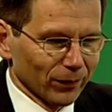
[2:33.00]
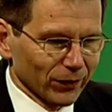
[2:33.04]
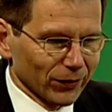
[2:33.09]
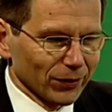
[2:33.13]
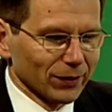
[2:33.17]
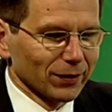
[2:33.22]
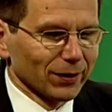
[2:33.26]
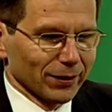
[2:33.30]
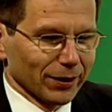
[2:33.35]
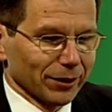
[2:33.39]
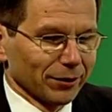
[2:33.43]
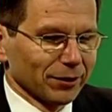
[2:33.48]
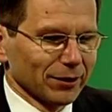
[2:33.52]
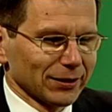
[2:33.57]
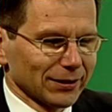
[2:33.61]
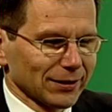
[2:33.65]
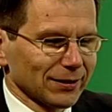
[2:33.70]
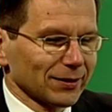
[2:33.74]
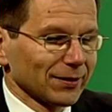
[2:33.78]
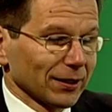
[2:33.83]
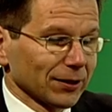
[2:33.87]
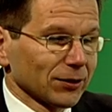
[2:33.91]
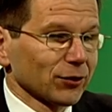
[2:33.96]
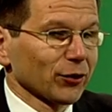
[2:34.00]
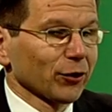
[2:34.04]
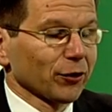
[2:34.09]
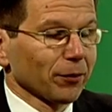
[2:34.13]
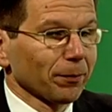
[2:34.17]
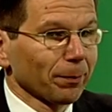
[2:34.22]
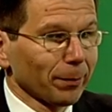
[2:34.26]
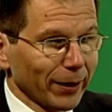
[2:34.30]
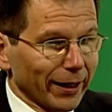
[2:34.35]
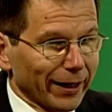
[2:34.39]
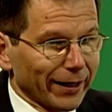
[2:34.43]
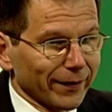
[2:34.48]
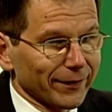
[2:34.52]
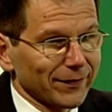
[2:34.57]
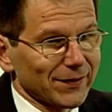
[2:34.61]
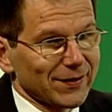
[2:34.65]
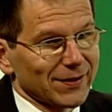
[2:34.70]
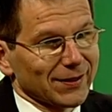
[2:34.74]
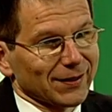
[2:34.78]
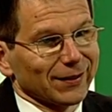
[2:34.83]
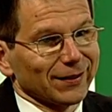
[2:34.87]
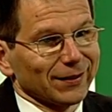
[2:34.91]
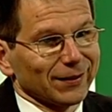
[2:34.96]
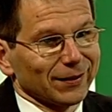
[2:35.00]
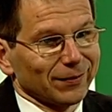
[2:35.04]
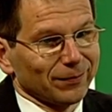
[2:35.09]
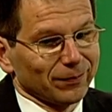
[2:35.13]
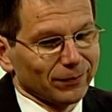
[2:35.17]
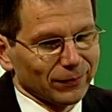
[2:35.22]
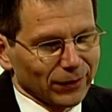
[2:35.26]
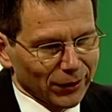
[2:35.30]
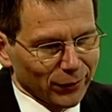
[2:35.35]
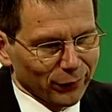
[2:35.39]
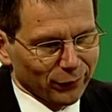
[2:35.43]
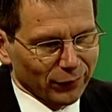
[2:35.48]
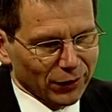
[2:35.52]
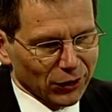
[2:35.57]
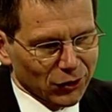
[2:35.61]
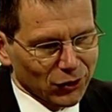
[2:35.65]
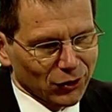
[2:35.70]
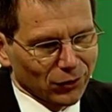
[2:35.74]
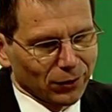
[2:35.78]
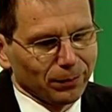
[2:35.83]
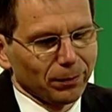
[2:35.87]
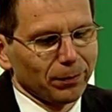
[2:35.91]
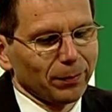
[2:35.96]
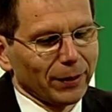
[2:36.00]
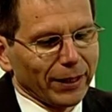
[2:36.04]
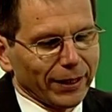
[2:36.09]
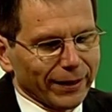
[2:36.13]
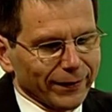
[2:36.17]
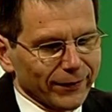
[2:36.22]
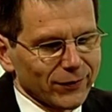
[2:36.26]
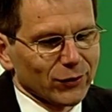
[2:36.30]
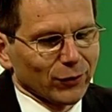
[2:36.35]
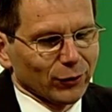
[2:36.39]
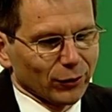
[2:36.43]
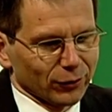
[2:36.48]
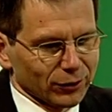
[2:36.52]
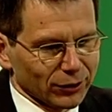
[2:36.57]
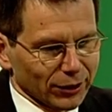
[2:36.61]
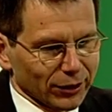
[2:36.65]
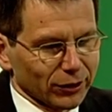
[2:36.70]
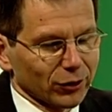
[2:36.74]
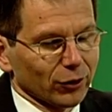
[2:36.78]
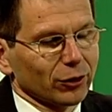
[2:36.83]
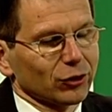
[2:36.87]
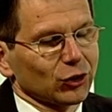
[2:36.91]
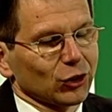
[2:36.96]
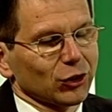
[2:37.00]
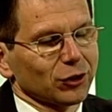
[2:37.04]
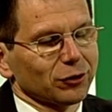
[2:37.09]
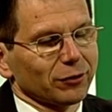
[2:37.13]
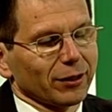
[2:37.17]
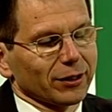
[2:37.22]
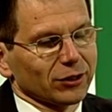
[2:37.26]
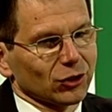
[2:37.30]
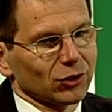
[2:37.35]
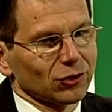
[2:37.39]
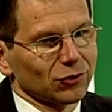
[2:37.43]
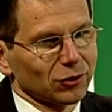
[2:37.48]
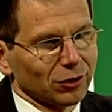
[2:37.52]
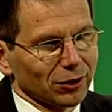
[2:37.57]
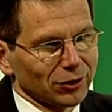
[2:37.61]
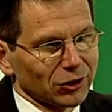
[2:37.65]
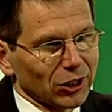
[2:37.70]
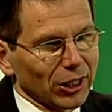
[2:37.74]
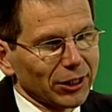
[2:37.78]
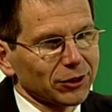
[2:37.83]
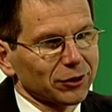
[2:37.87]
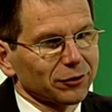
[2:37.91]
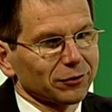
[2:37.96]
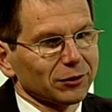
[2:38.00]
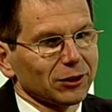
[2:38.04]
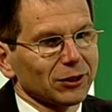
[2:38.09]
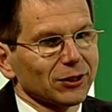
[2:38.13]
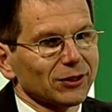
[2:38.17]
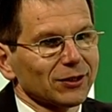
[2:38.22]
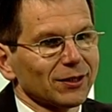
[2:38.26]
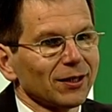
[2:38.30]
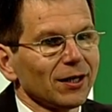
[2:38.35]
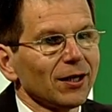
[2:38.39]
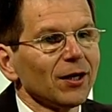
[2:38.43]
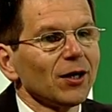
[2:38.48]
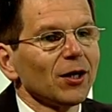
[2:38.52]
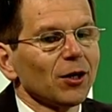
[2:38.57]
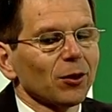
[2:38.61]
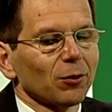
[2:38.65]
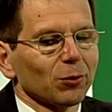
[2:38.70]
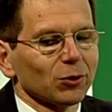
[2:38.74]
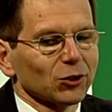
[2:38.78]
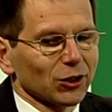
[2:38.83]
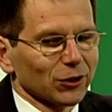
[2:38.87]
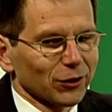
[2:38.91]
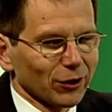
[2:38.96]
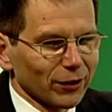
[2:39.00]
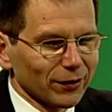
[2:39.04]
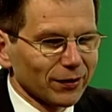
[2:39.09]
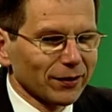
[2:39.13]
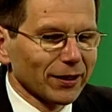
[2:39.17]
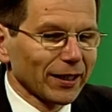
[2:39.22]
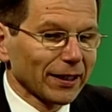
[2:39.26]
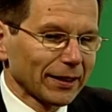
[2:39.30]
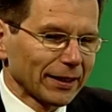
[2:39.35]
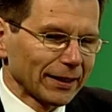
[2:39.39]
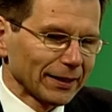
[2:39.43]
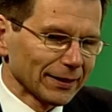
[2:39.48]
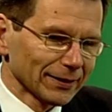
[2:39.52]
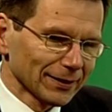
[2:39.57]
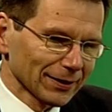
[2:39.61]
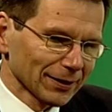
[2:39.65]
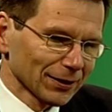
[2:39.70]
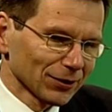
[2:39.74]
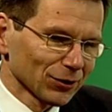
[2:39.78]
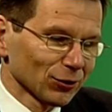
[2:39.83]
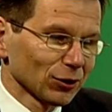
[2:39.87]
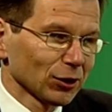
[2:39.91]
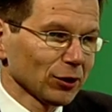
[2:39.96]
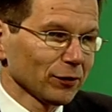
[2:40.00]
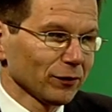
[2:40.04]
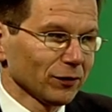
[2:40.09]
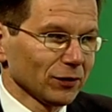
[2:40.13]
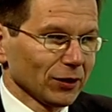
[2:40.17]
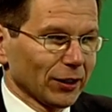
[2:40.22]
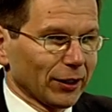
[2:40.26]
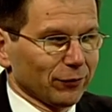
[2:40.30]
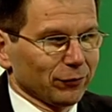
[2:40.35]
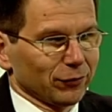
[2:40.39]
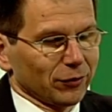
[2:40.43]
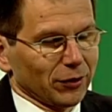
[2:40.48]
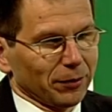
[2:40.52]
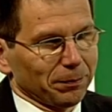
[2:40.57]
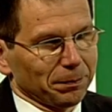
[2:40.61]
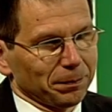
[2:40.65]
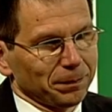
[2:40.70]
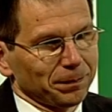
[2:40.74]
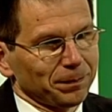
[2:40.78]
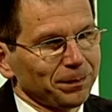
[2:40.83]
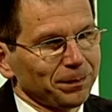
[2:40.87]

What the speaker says: there are certain paths, innovation paths or technology trajectories, which are not that easy to deviate from.